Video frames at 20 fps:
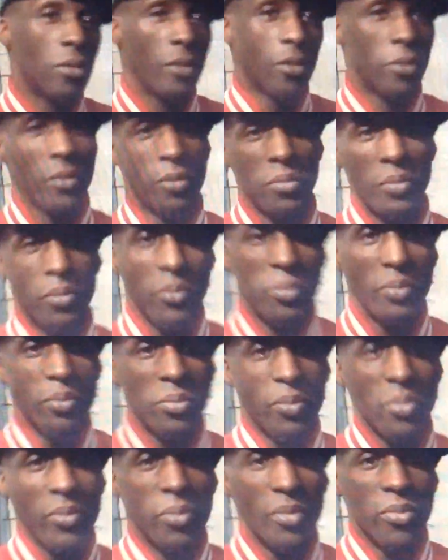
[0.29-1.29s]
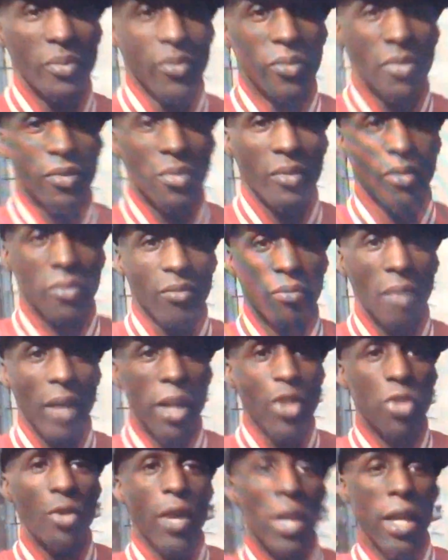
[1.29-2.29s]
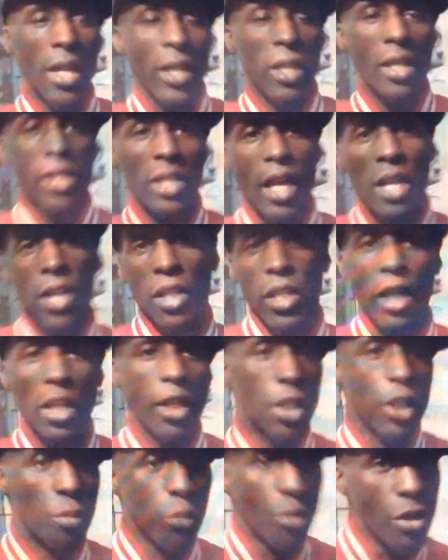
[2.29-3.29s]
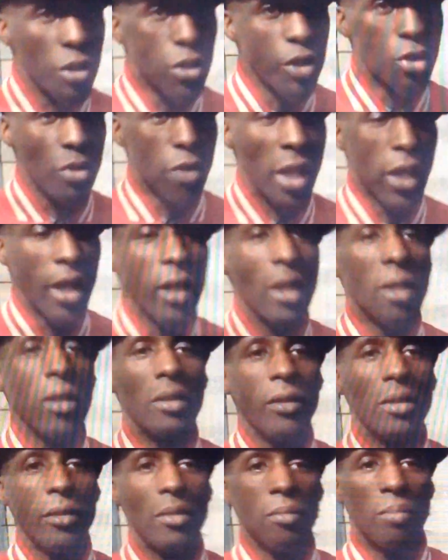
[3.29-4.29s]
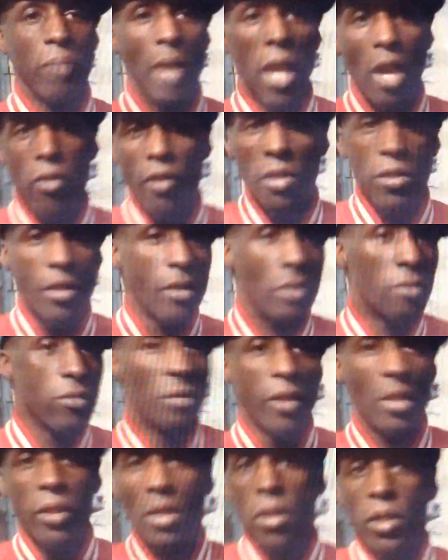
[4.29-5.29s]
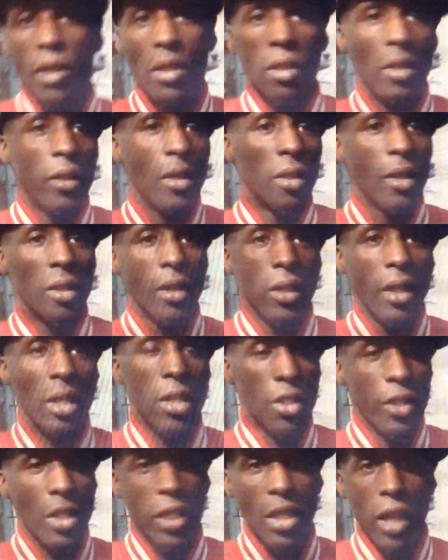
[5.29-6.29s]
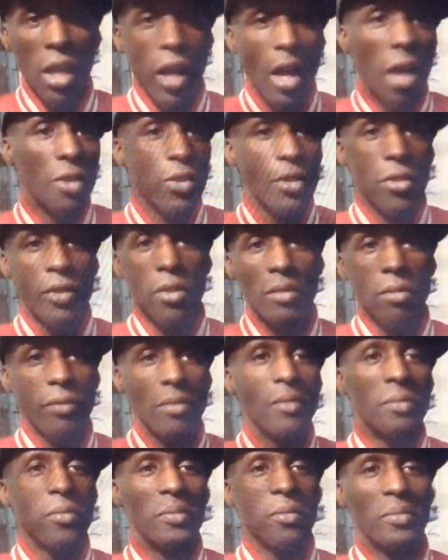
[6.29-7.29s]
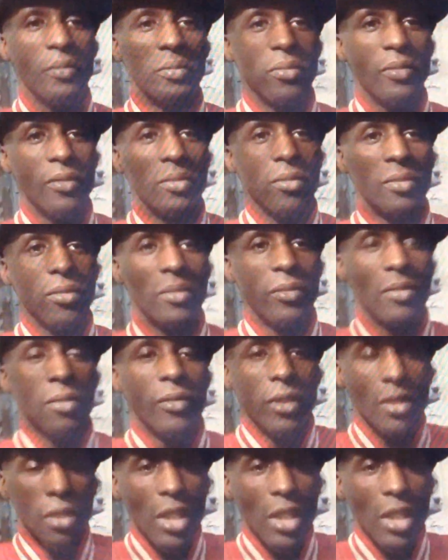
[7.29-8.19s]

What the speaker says: Hey people, how did I use Blu UKjazzDance? I used it as a fast track, fun way to improve my communication skills,